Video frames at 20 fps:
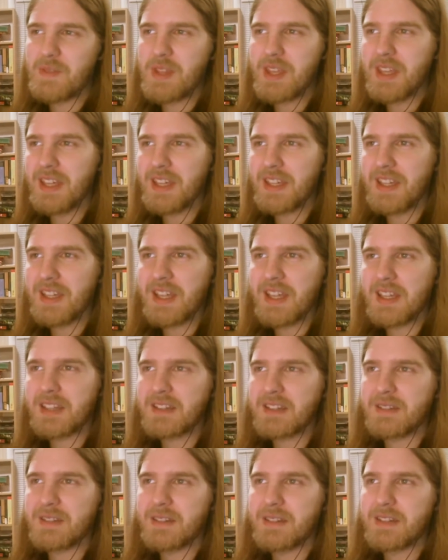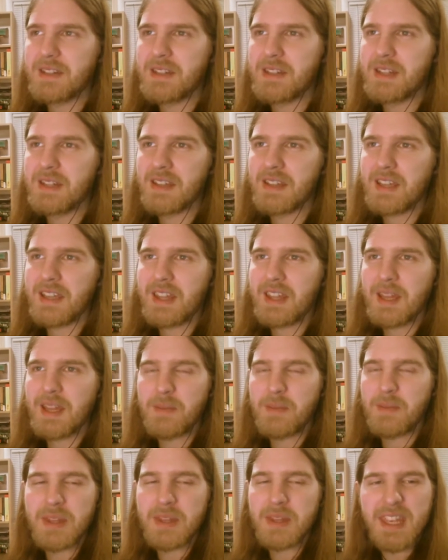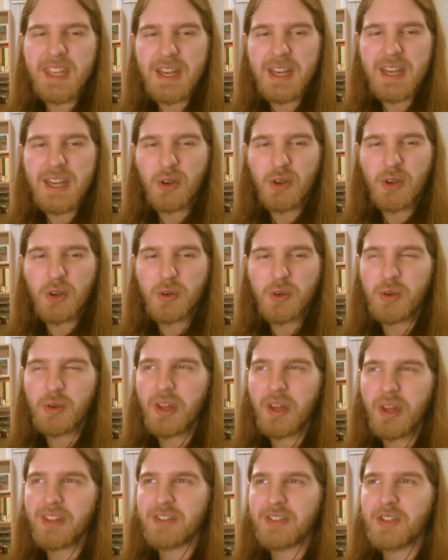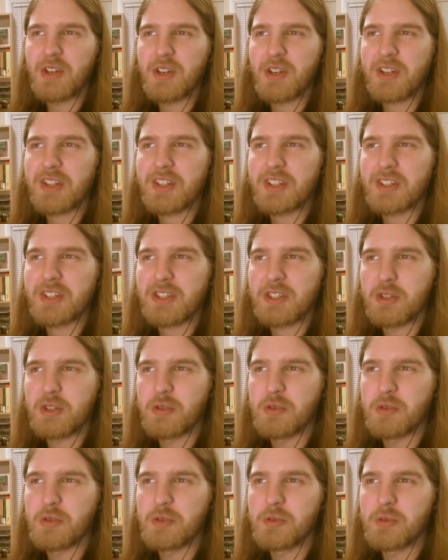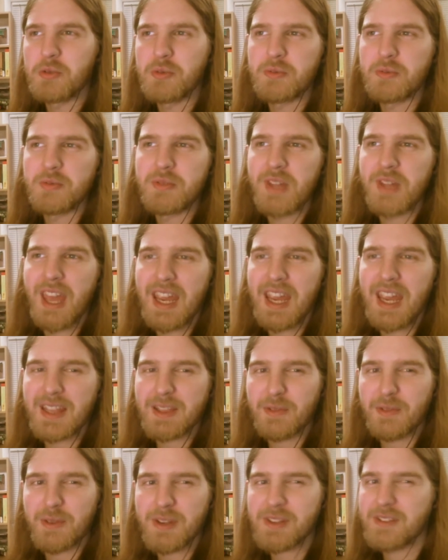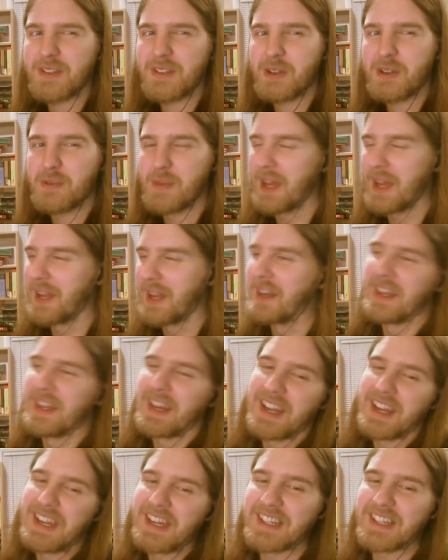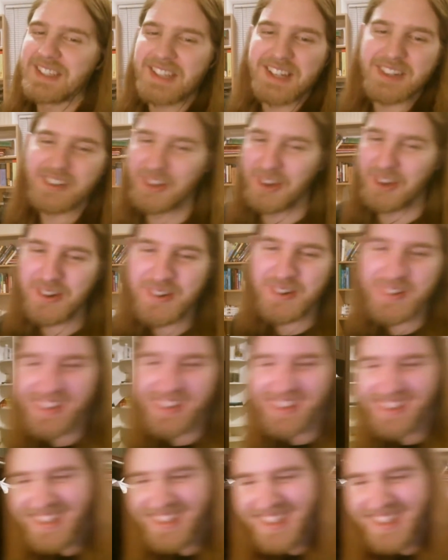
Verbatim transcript: it, it, It's like they'd be the hero as long as you hate the rest of humanity. I guess I don't know.